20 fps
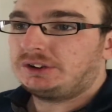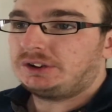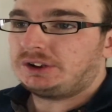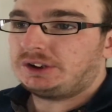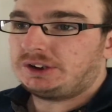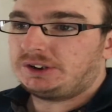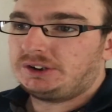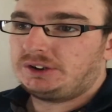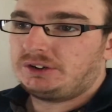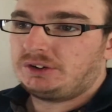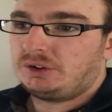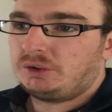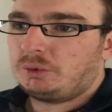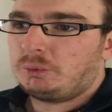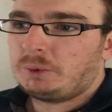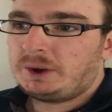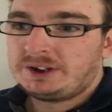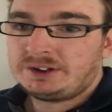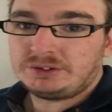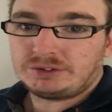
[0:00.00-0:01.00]
Then
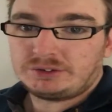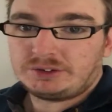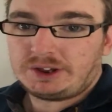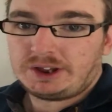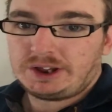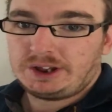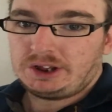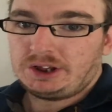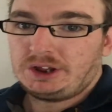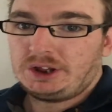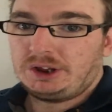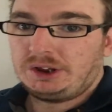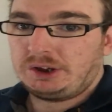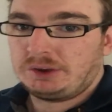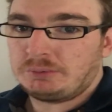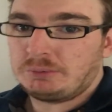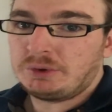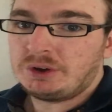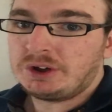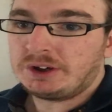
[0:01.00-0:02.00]
Wednesday, I
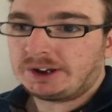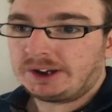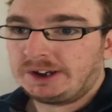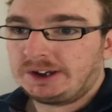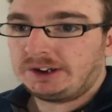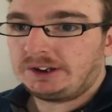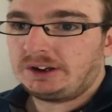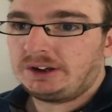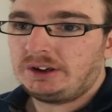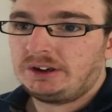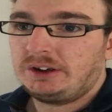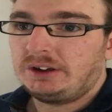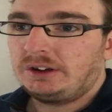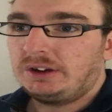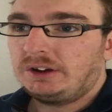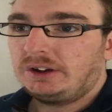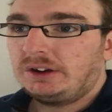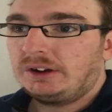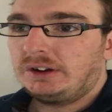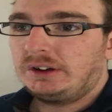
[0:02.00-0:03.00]
am working
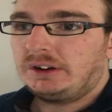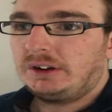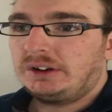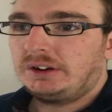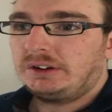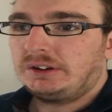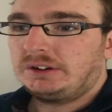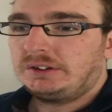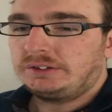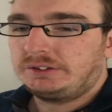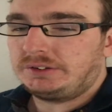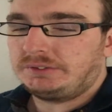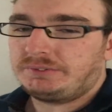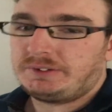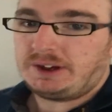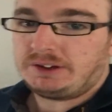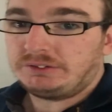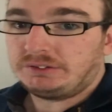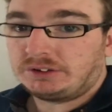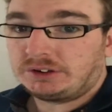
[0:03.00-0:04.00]
to
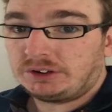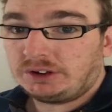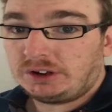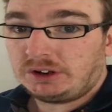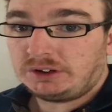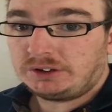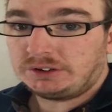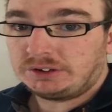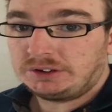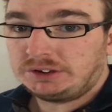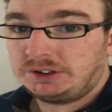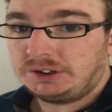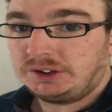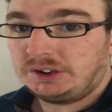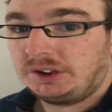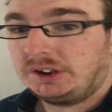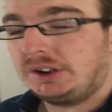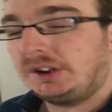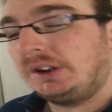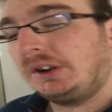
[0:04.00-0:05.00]
5 o'clock.
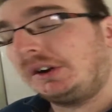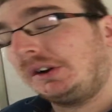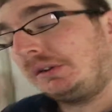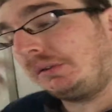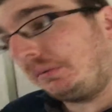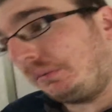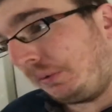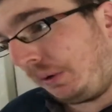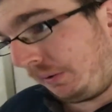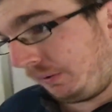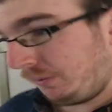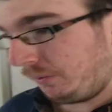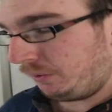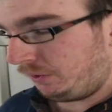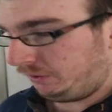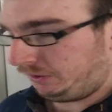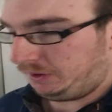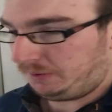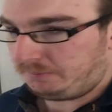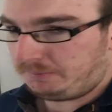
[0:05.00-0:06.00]
Probably
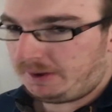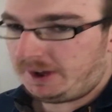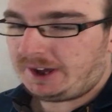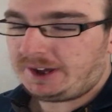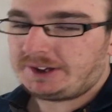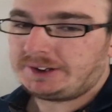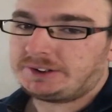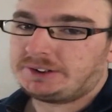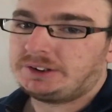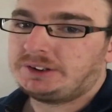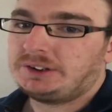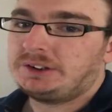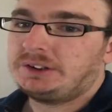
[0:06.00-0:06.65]
walking back.